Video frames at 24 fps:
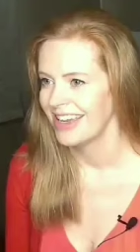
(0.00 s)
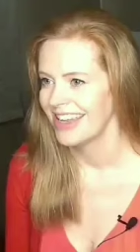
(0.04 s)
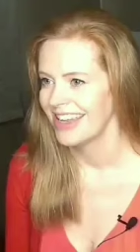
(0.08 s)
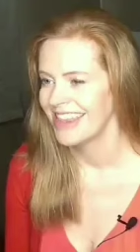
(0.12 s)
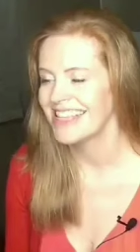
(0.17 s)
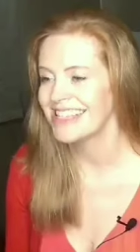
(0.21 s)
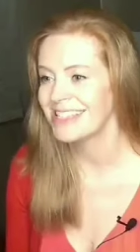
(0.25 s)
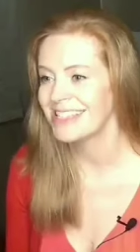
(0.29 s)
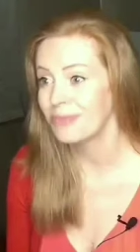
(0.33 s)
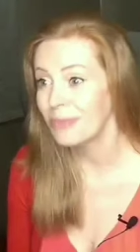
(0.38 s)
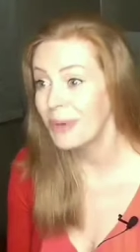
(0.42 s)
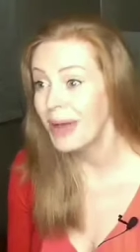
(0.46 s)

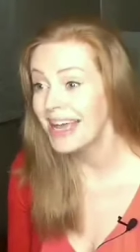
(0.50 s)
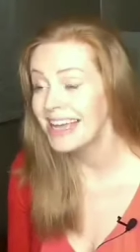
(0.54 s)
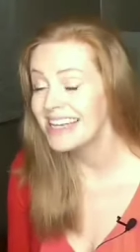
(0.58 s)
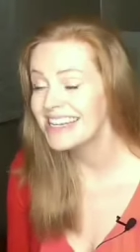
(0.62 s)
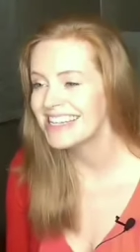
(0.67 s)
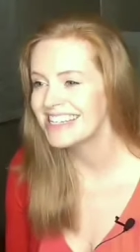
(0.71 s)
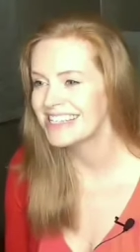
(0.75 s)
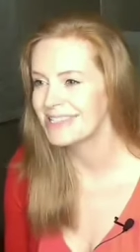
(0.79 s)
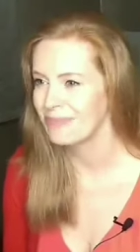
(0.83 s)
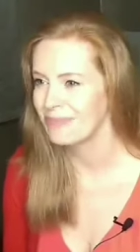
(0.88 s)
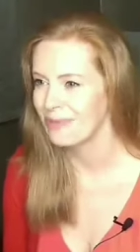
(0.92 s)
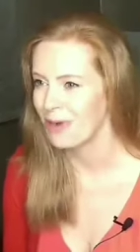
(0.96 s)
This one
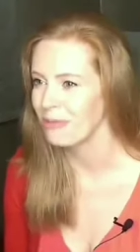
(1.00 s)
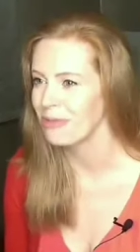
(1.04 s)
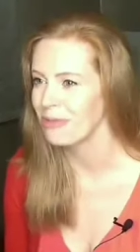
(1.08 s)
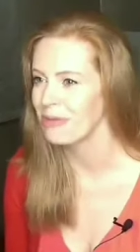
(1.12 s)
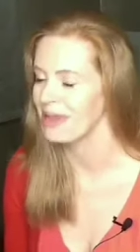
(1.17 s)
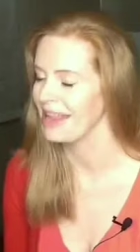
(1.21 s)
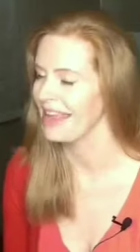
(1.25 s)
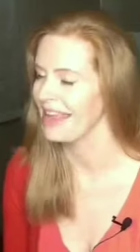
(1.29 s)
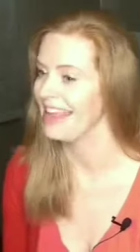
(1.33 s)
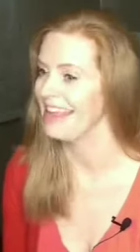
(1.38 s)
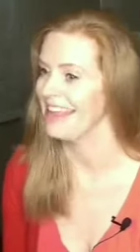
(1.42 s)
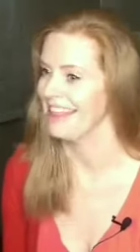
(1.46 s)
is
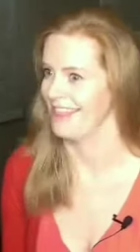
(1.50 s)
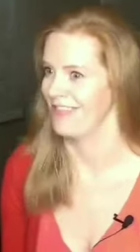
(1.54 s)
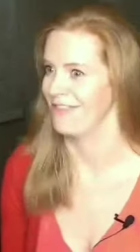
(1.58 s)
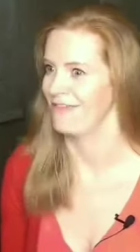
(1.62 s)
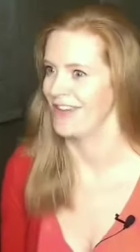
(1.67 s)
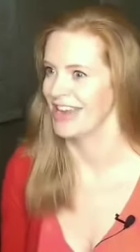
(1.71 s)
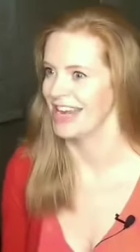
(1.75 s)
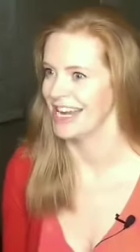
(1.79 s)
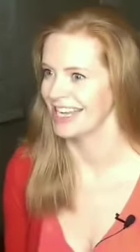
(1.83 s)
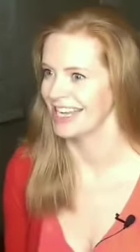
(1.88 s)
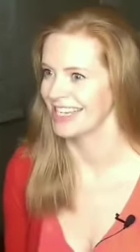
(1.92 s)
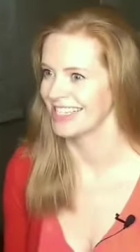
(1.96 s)
probably the
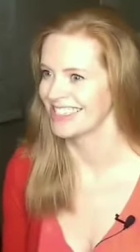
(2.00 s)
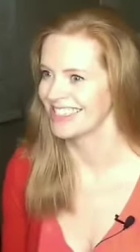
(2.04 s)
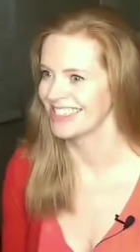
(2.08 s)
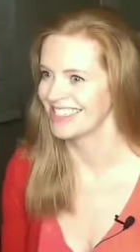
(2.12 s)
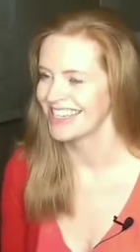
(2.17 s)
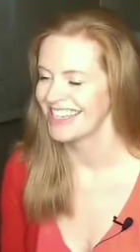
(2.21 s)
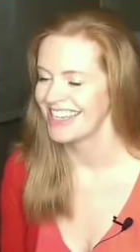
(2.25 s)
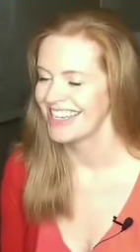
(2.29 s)
funniest.